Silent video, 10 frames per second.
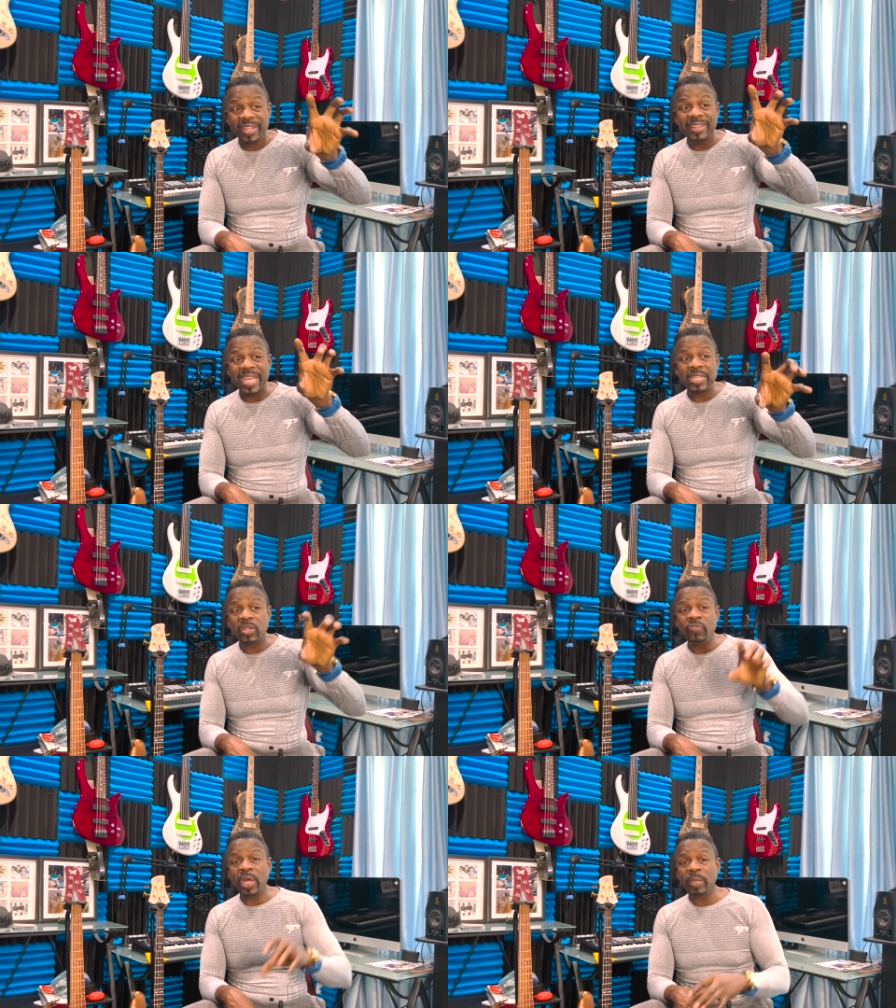They
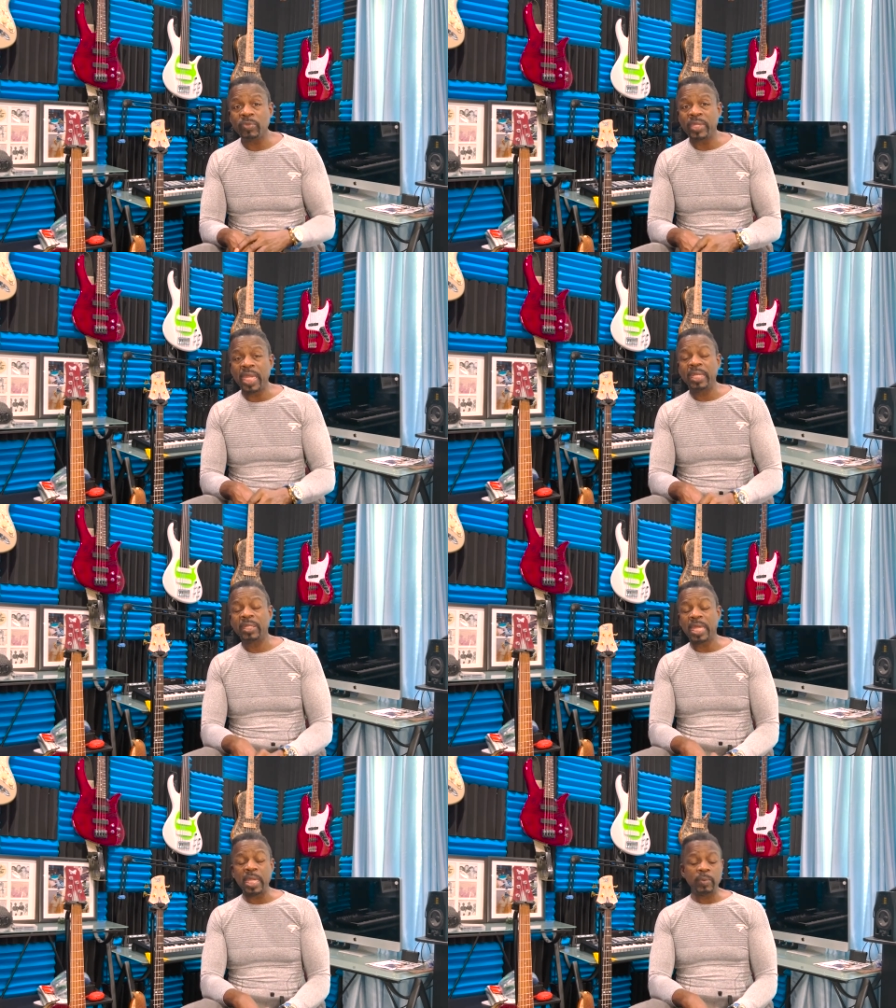developed, they,
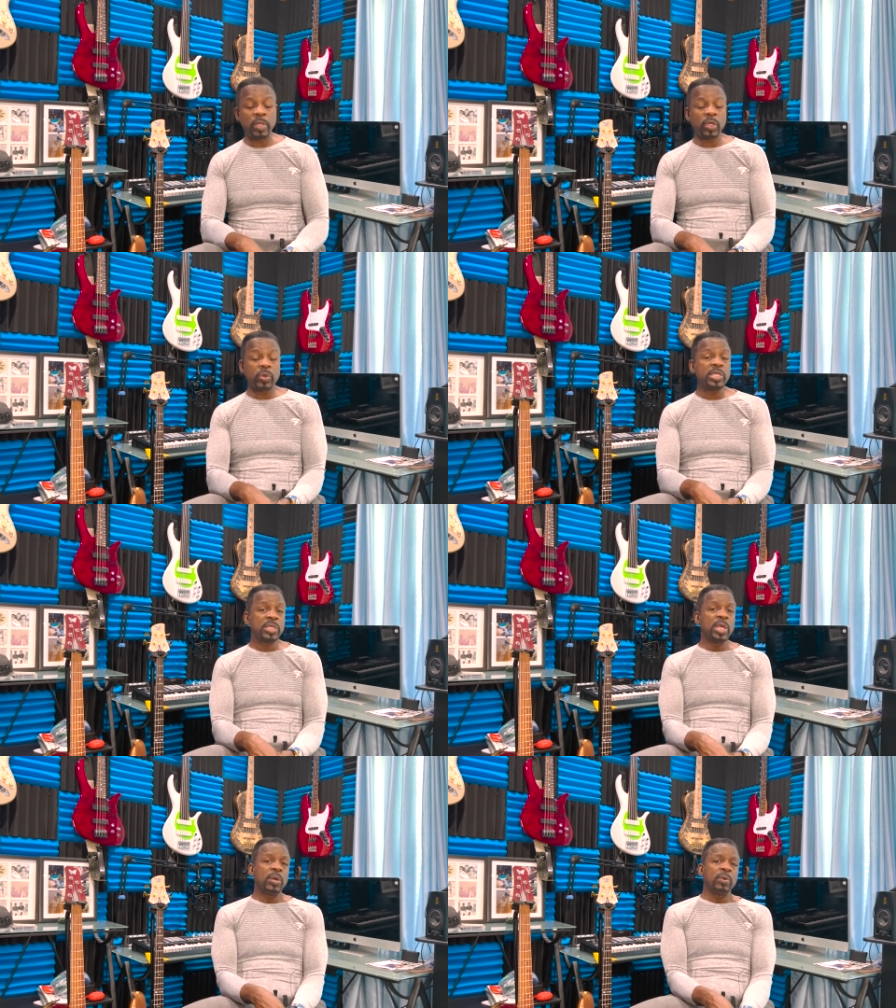they
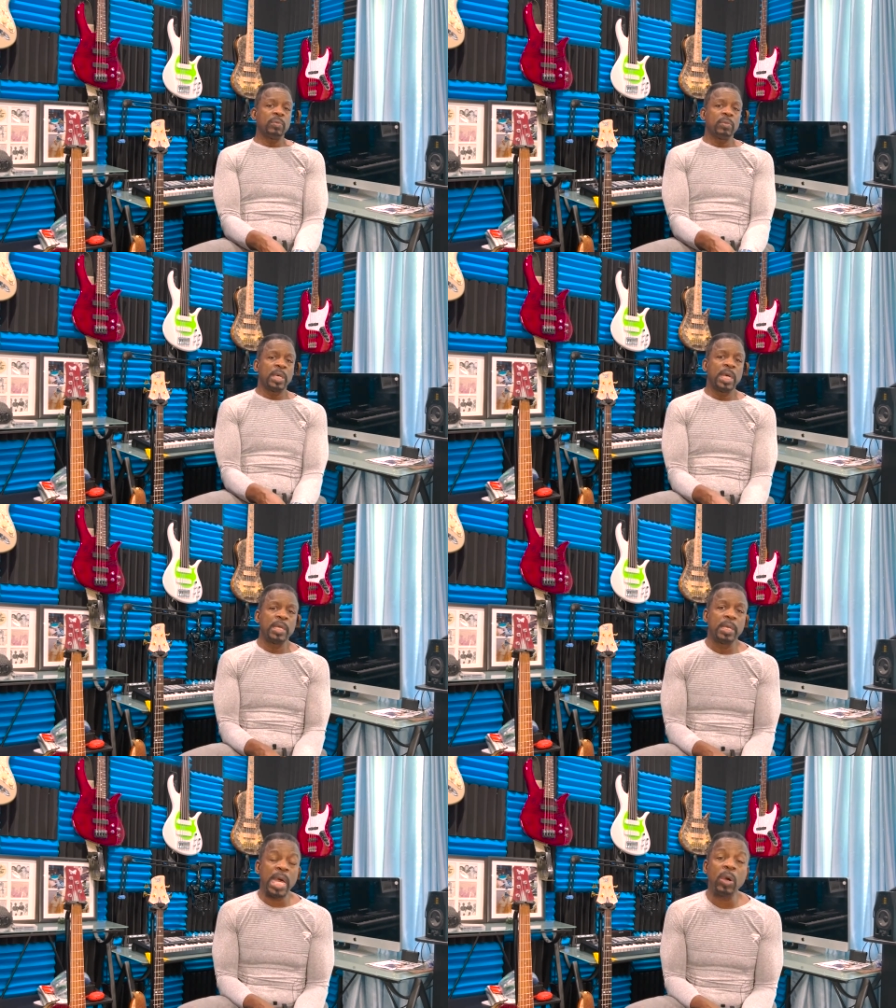increased their
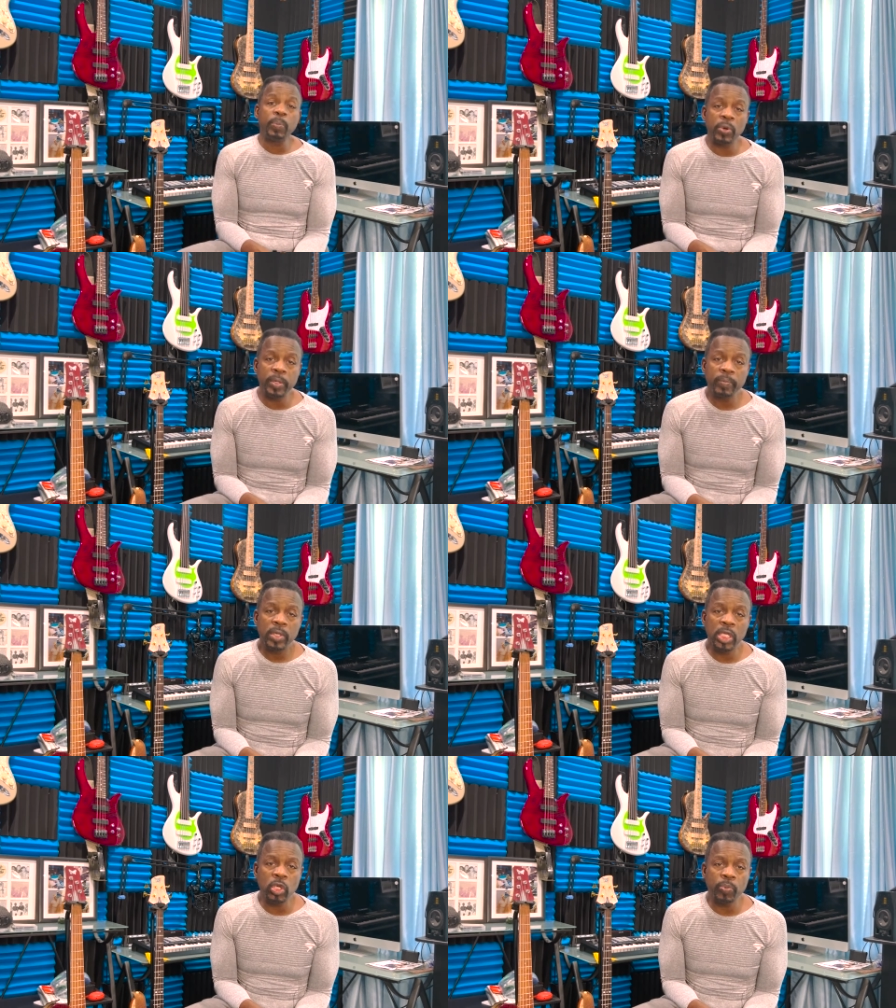uh, output
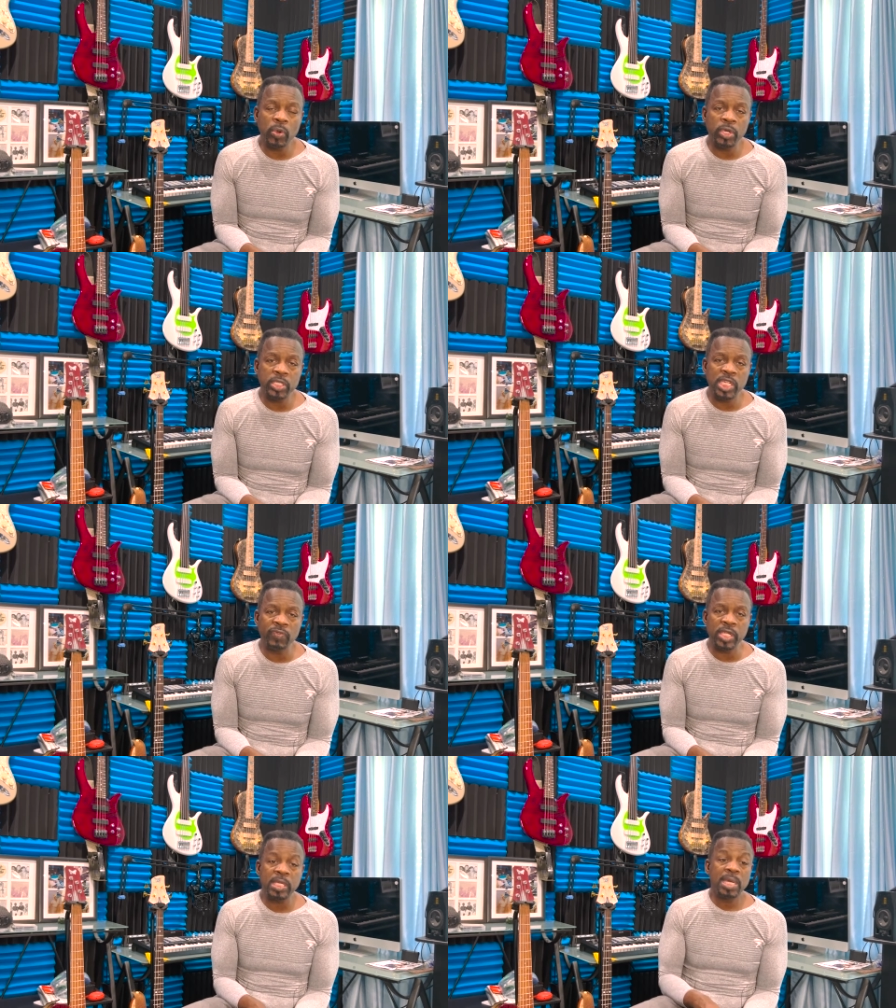and their
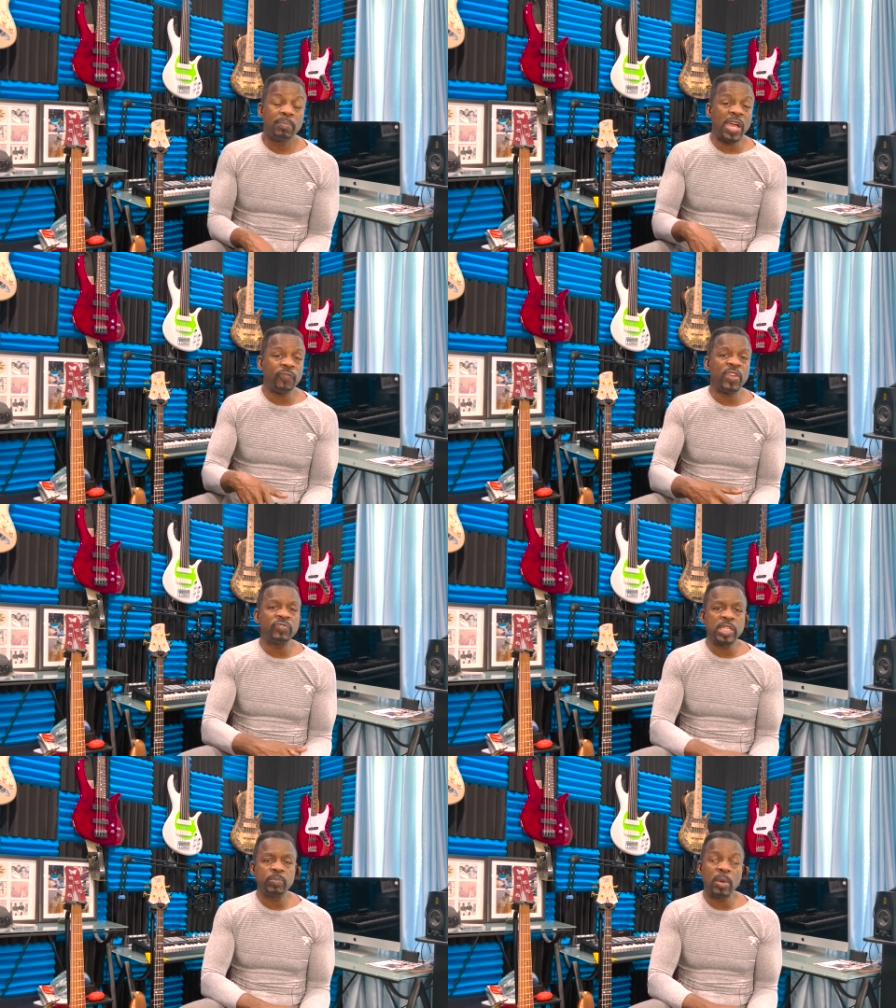productivity by
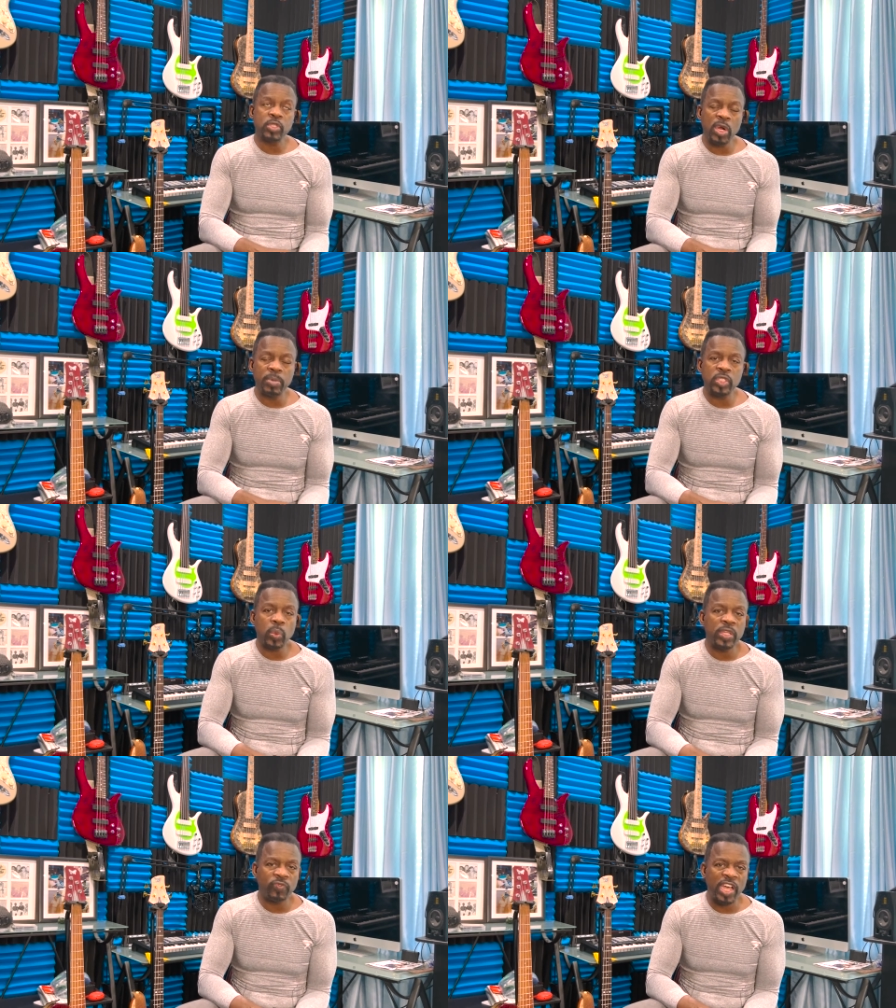50, I'm sorry, by
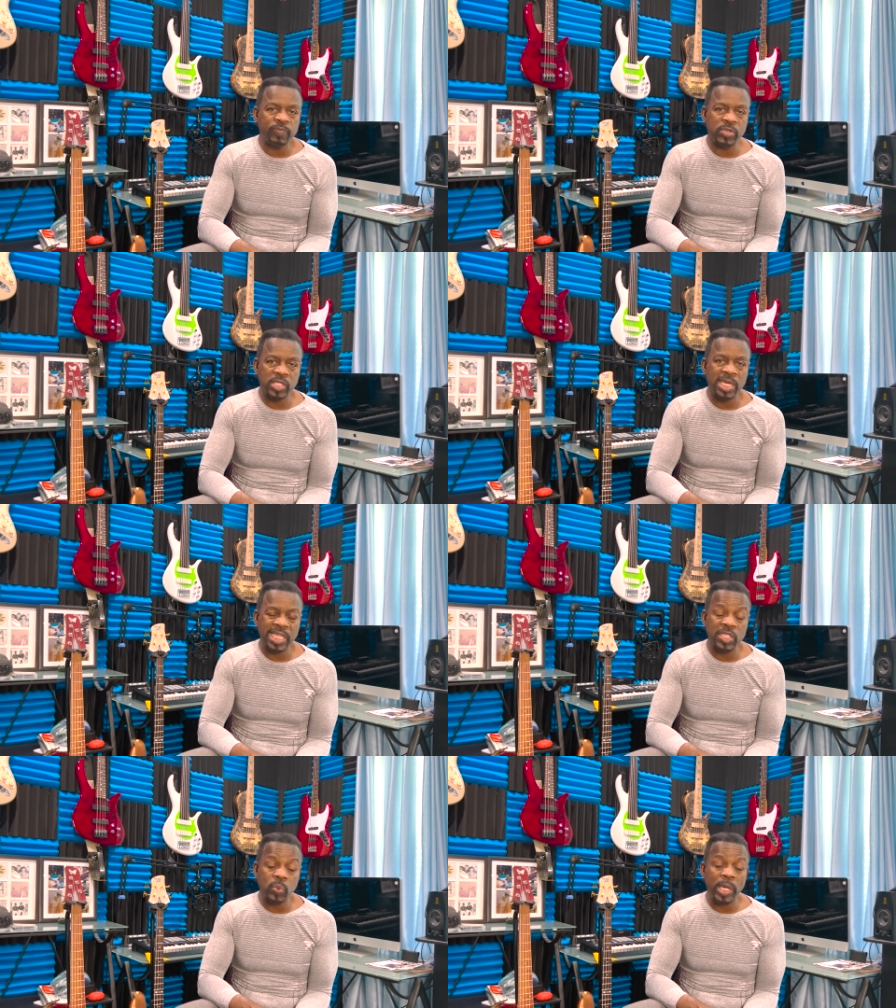25%
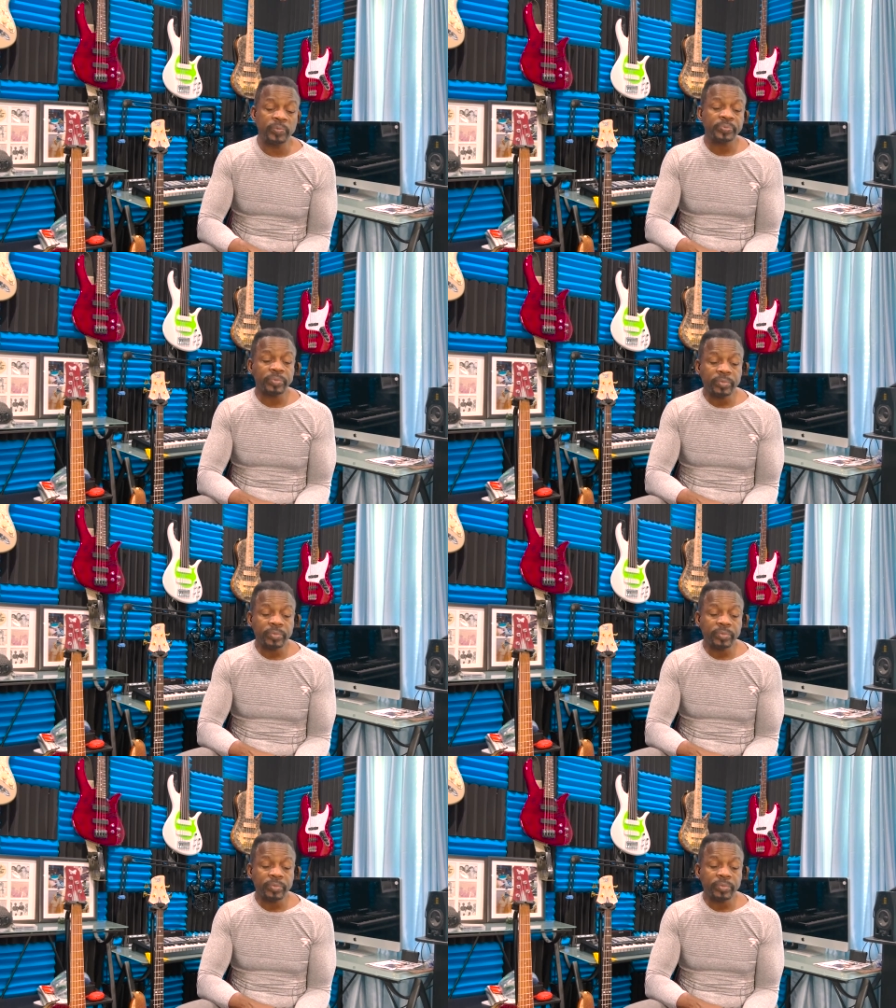as well.